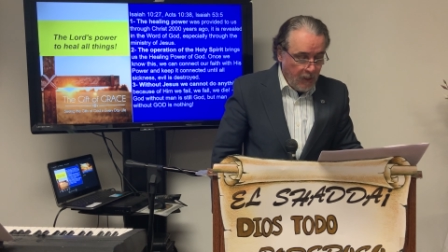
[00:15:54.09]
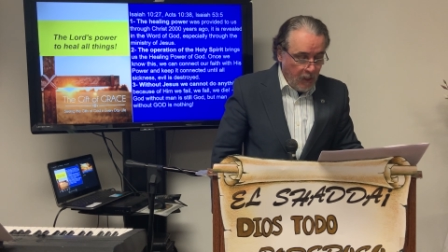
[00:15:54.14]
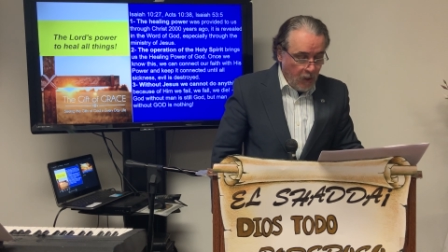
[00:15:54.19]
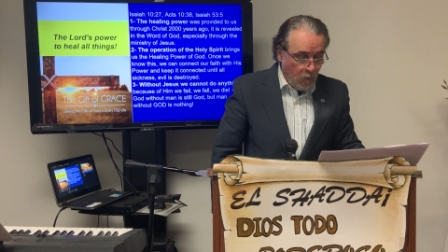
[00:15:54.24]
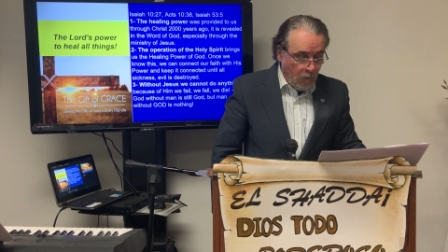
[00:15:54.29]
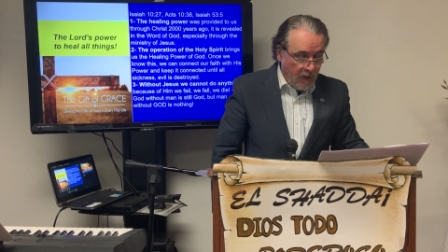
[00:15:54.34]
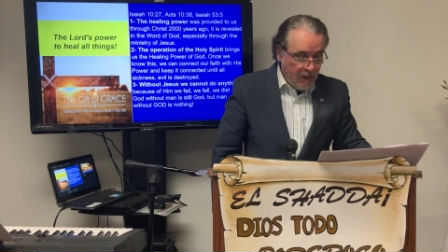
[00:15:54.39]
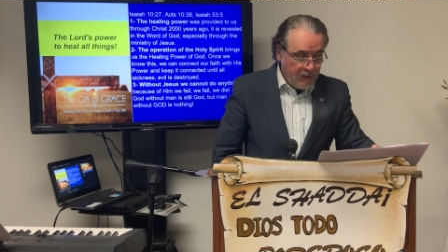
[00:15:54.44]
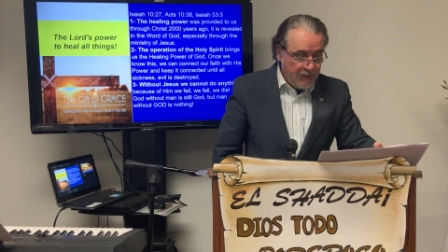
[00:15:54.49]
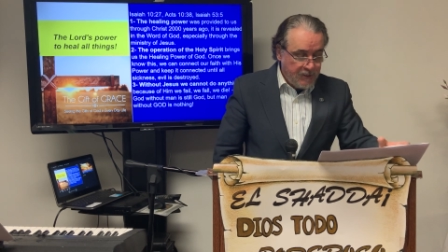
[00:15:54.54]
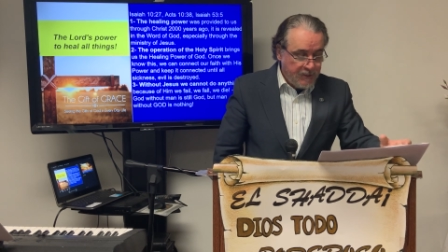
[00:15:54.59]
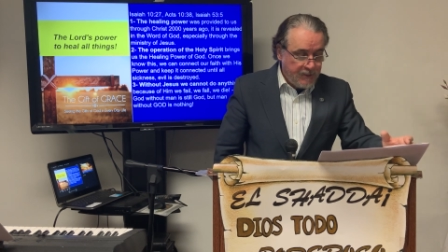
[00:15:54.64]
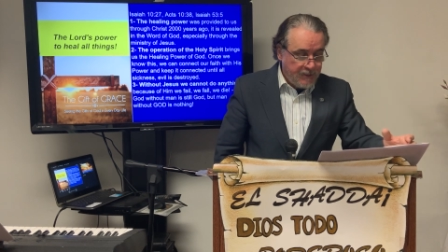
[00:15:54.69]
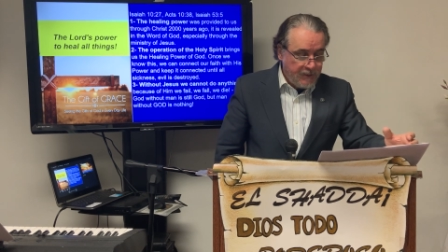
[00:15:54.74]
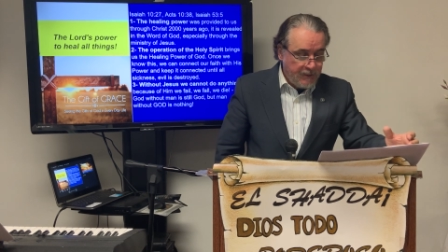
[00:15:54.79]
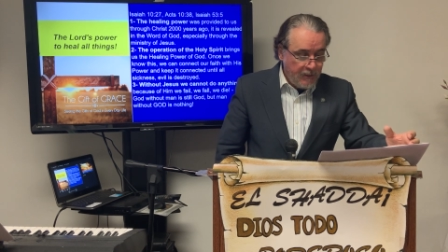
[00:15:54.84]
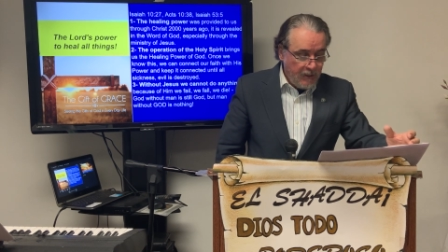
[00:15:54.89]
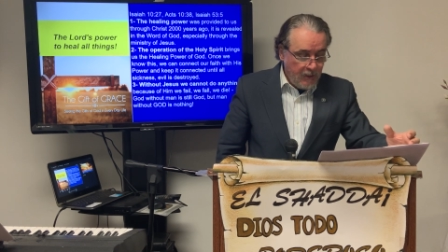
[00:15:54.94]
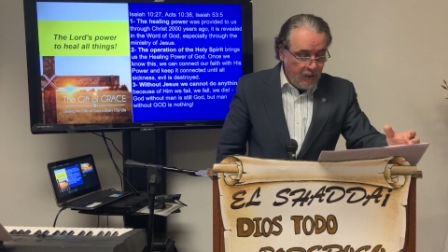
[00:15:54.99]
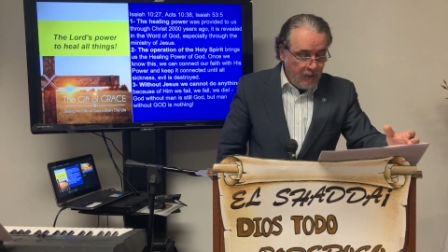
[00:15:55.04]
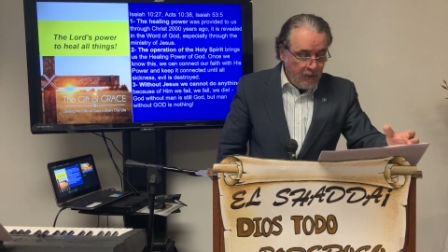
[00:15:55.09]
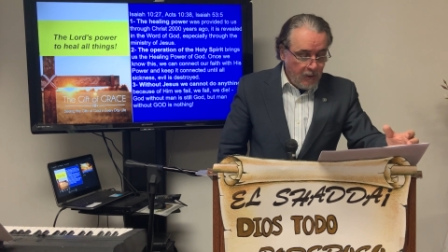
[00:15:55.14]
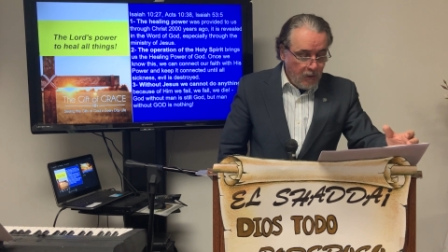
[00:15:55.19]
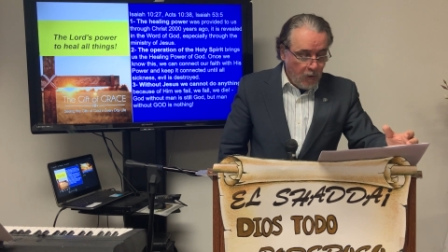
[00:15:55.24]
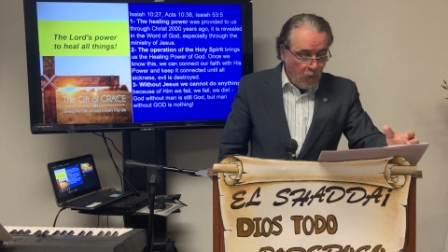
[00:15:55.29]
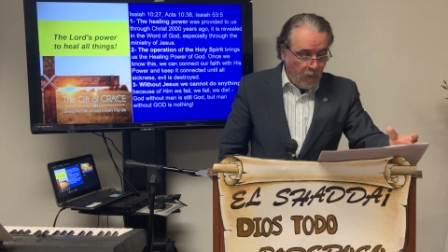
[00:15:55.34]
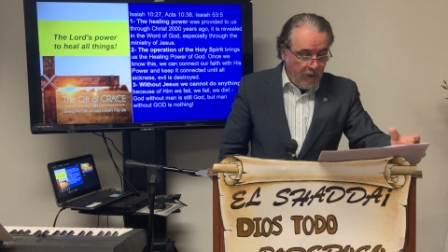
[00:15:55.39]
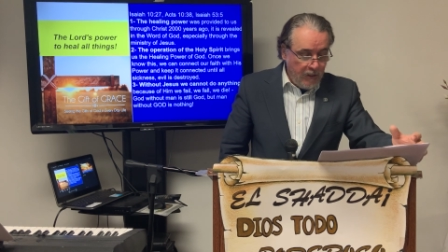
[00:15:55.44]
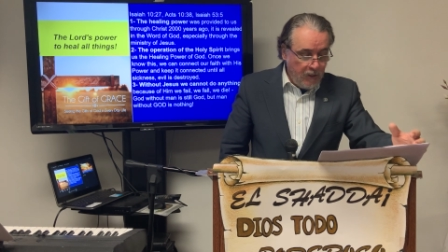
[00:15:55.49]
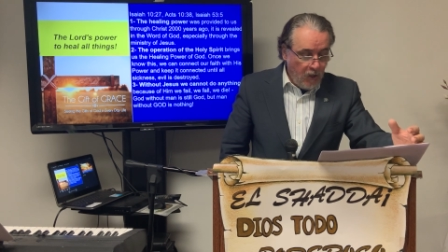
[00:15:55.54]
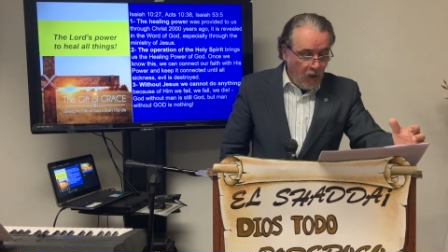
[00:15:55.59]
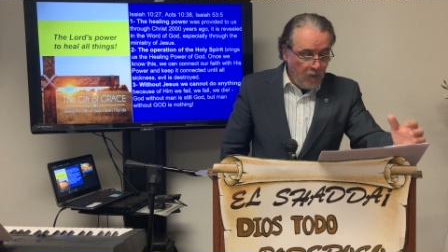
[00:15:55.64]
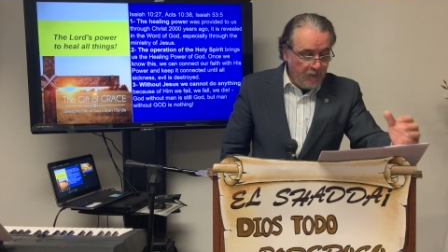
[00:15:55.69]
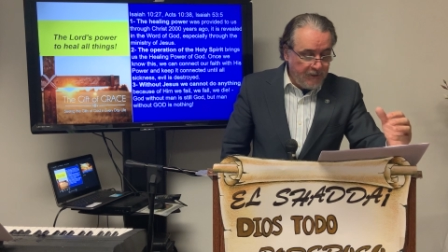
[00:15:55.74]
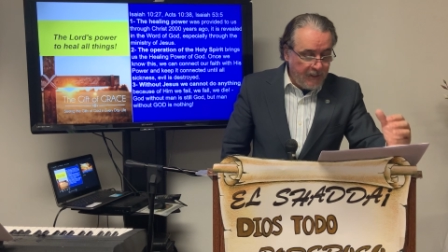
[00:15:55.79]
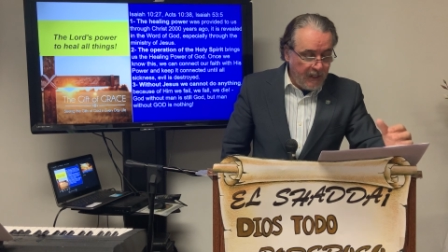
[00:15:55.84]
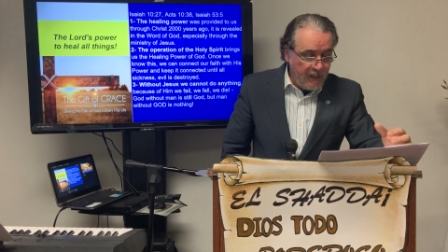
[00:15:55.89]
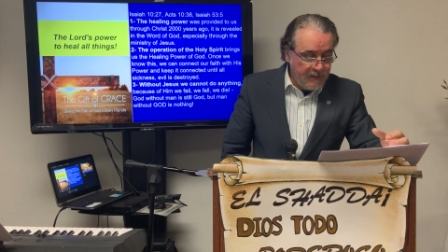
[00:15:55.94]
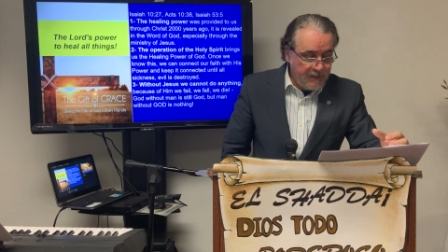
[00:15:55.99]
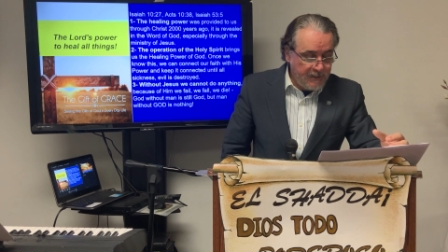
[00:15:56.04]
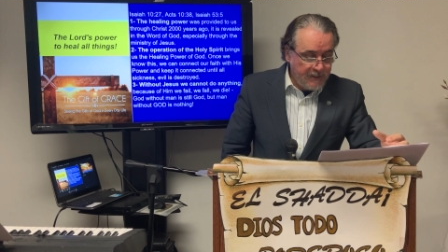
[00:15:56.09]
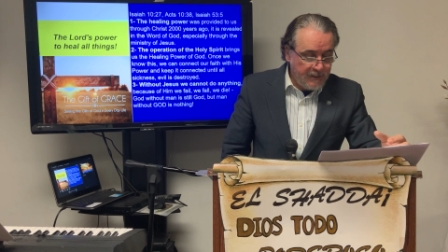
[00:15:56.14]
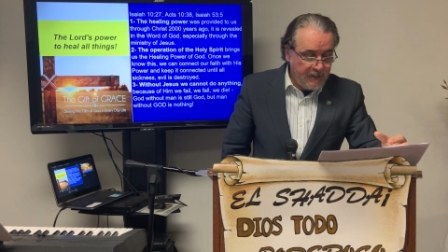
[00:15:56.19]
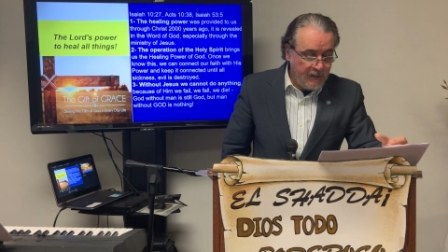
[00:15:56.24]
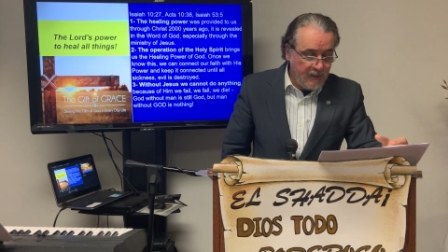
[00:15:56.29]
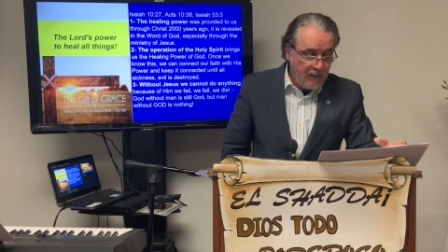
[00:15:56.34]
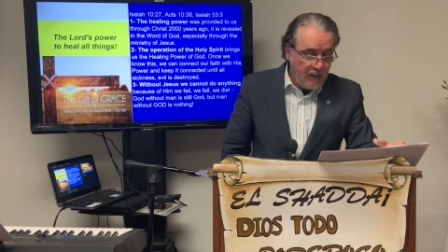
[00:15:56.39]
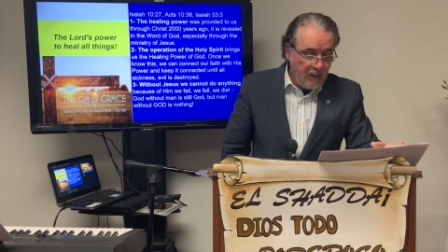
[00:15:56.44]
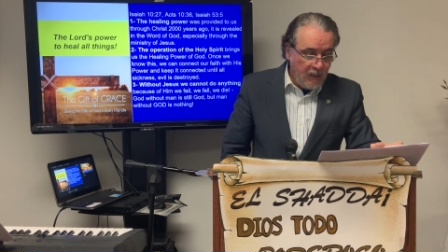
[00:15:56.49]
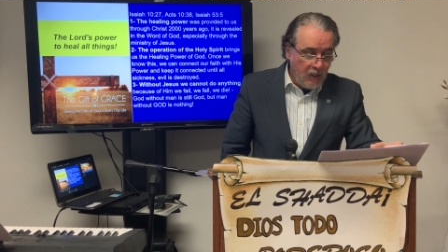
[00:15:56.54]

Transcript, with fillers: Once we know this,